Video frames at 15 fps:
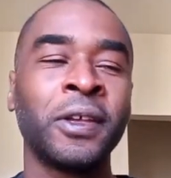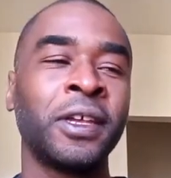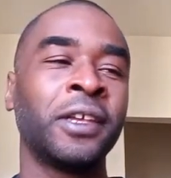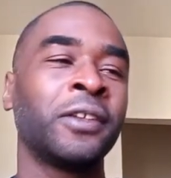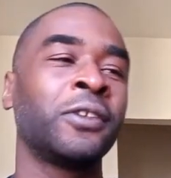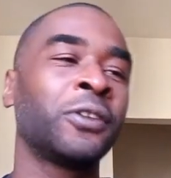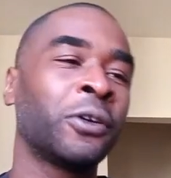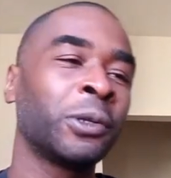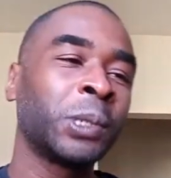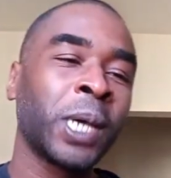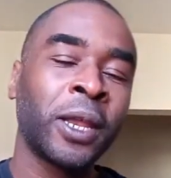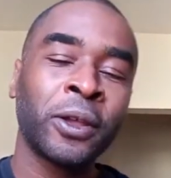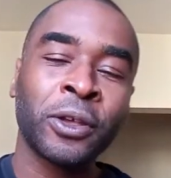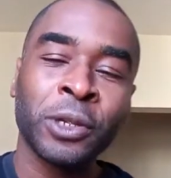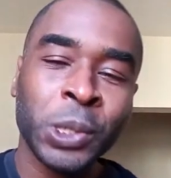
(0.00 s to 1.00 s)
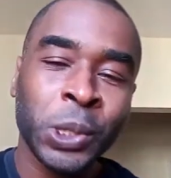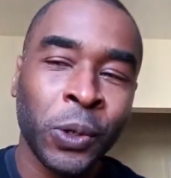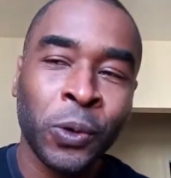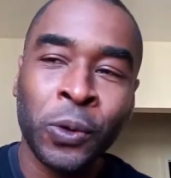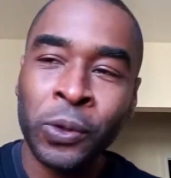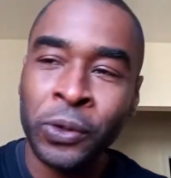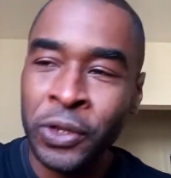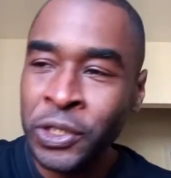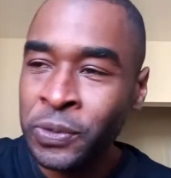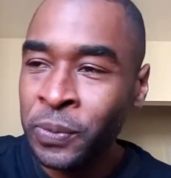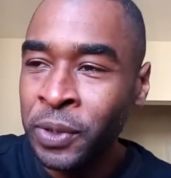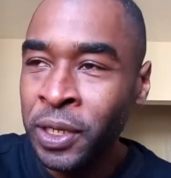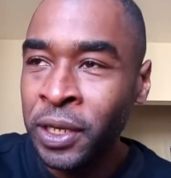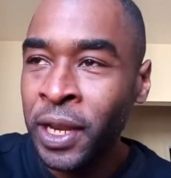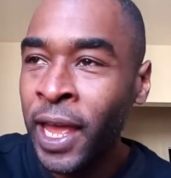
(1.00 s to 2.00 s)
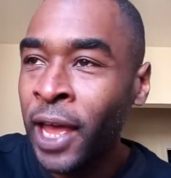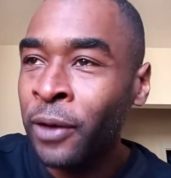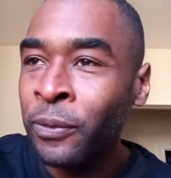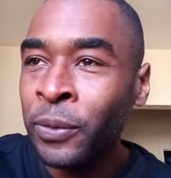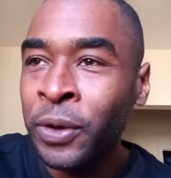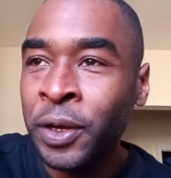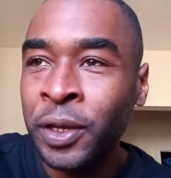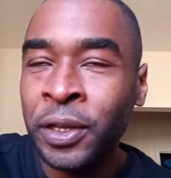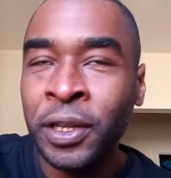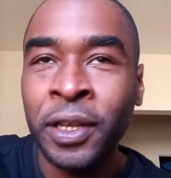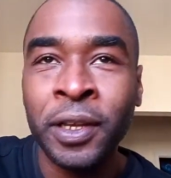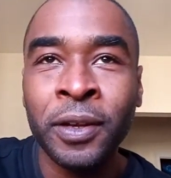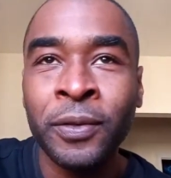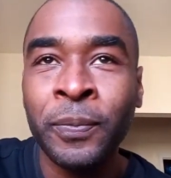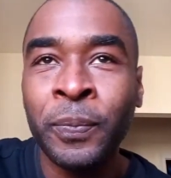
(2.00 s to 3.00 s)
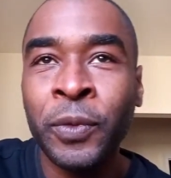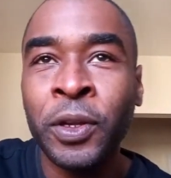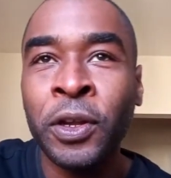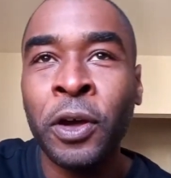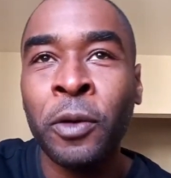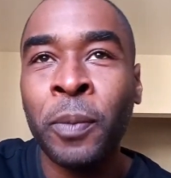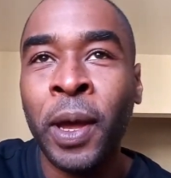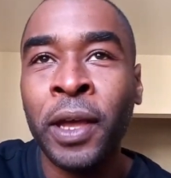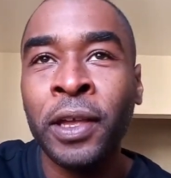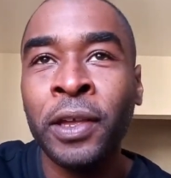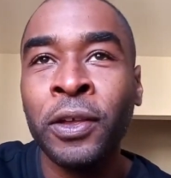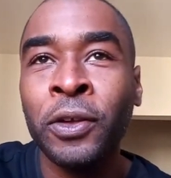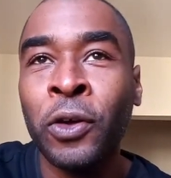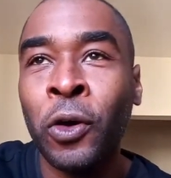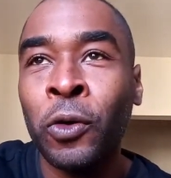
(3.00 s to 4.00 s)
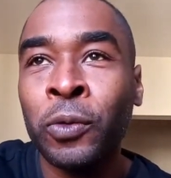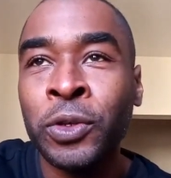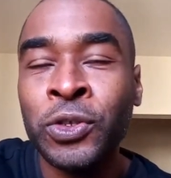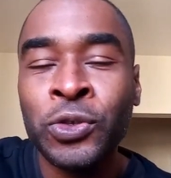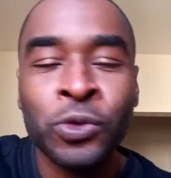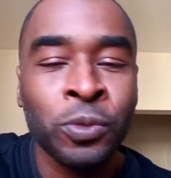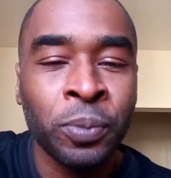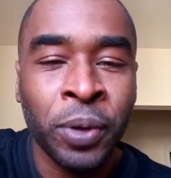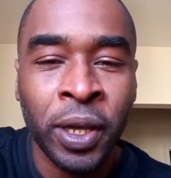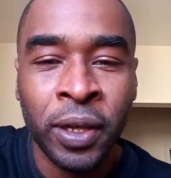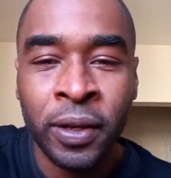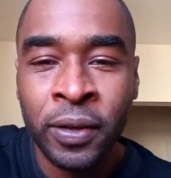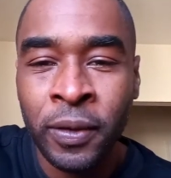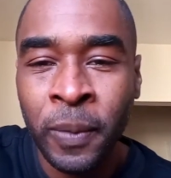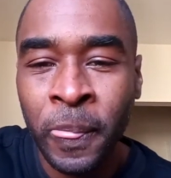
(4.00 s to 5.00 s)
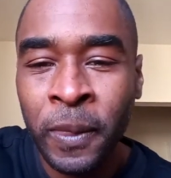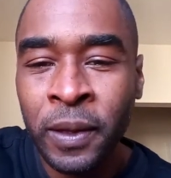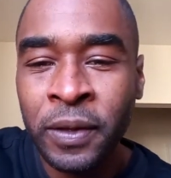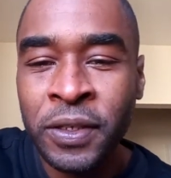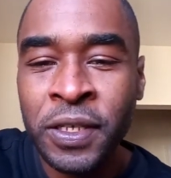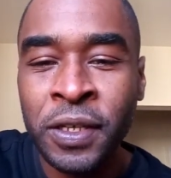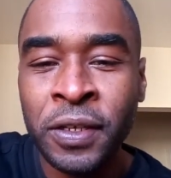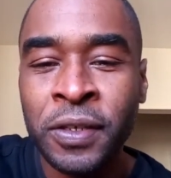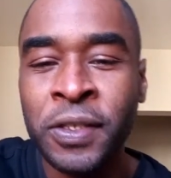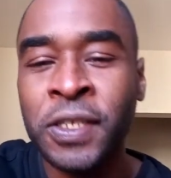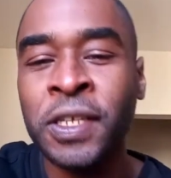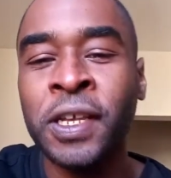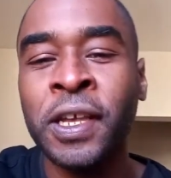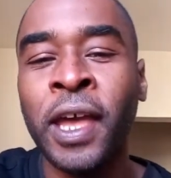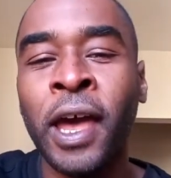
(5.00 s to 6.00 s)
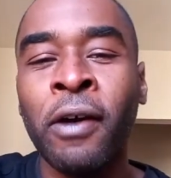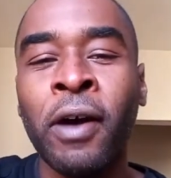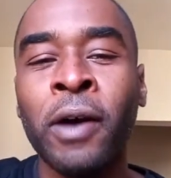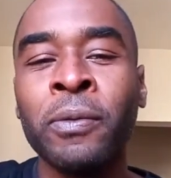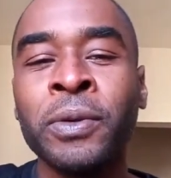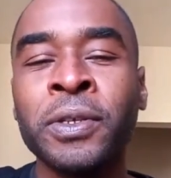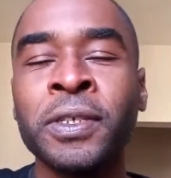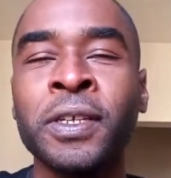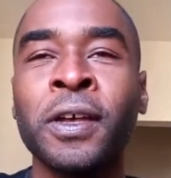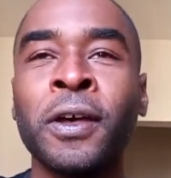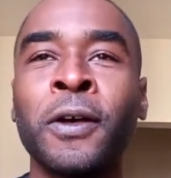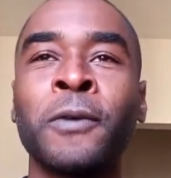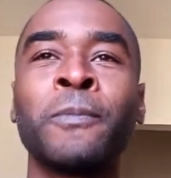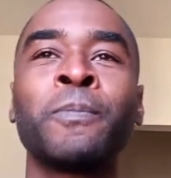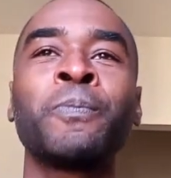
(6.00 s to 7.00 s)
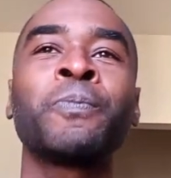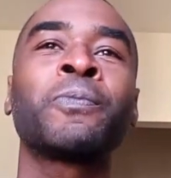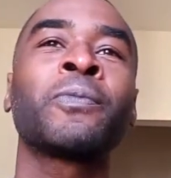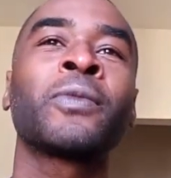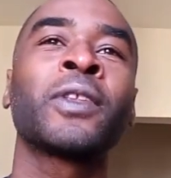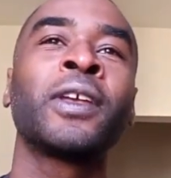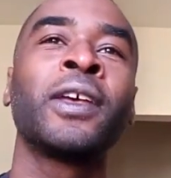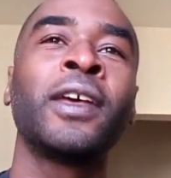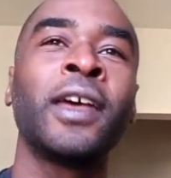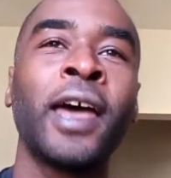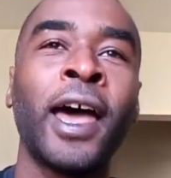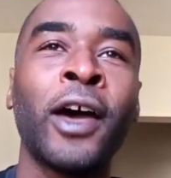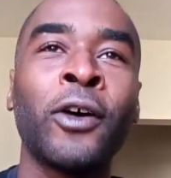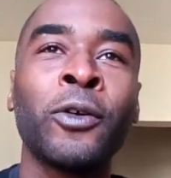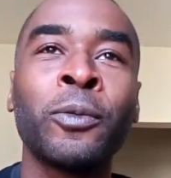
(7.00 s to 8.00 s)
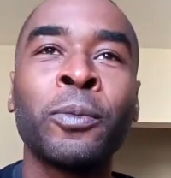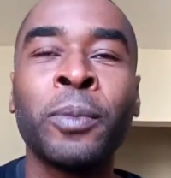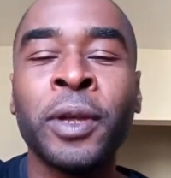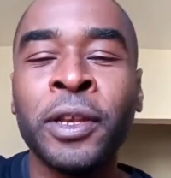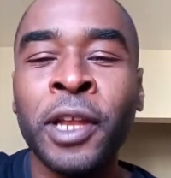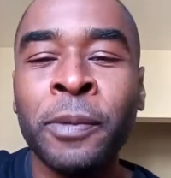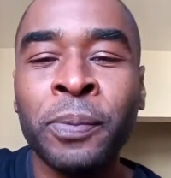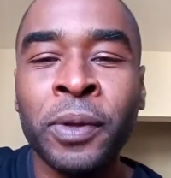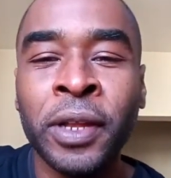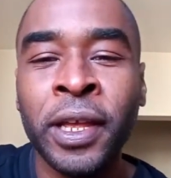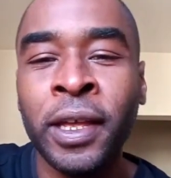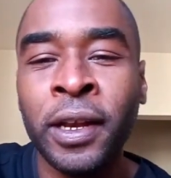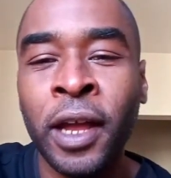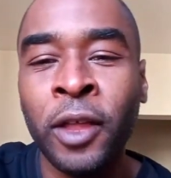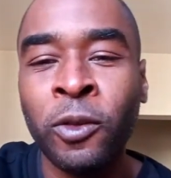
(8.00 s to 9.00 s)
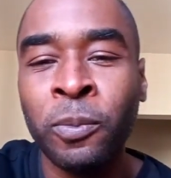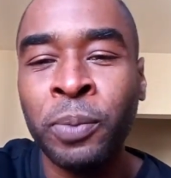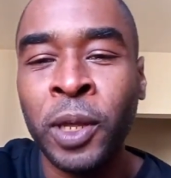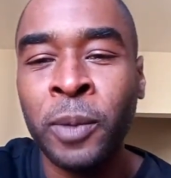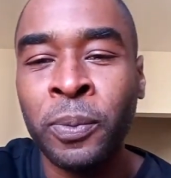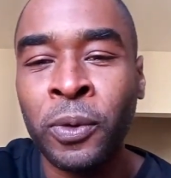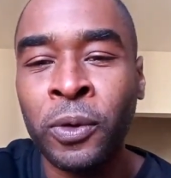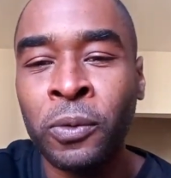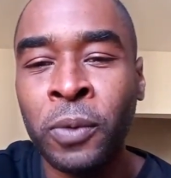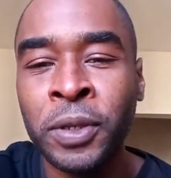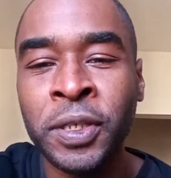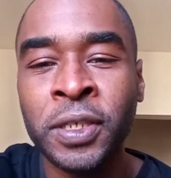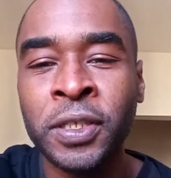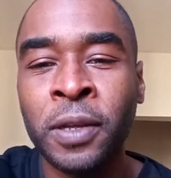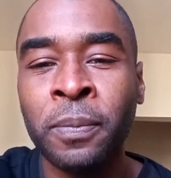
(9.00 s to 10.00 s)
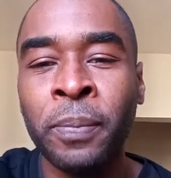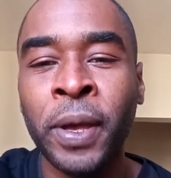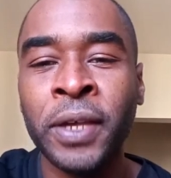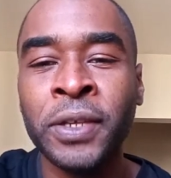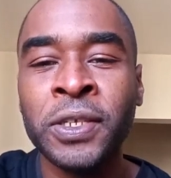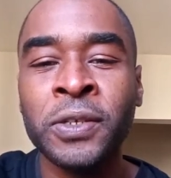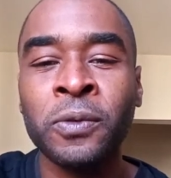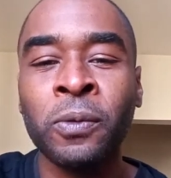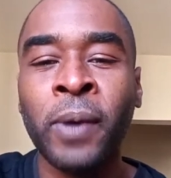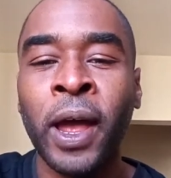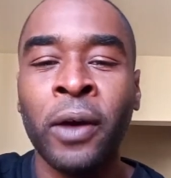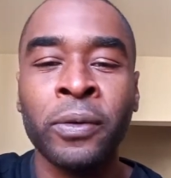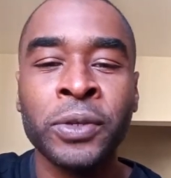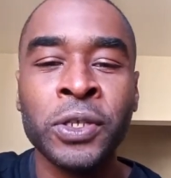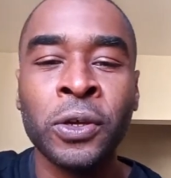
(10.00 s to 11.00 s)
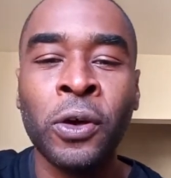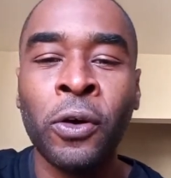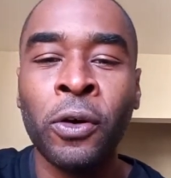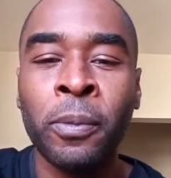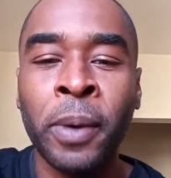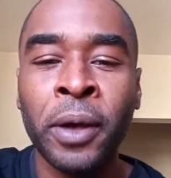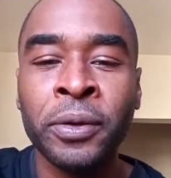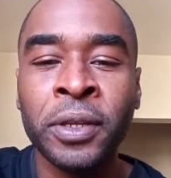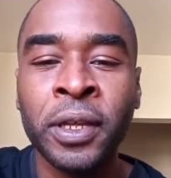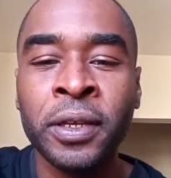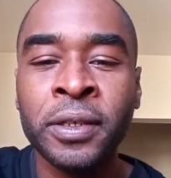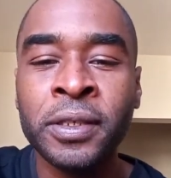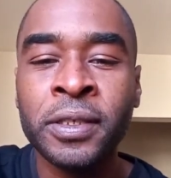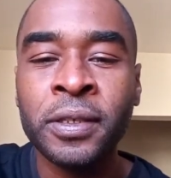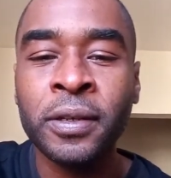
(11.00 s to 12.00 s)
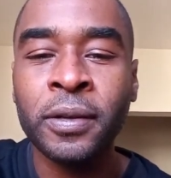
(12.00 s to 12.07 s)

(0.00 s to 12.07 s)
you know, trying to control this one and that one. And, you know, my ego was too big to see how I was, how manipulating other people wasn't the best route to go about things.